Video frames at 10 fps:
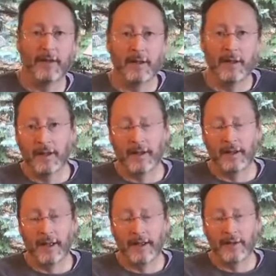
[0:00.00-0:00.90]
it
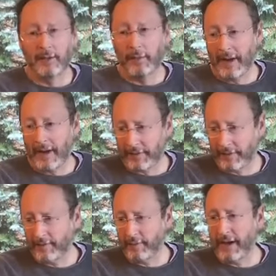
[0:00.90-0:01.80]
led to a path
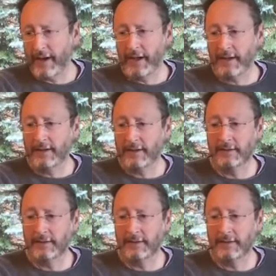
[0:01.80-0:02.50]
of pain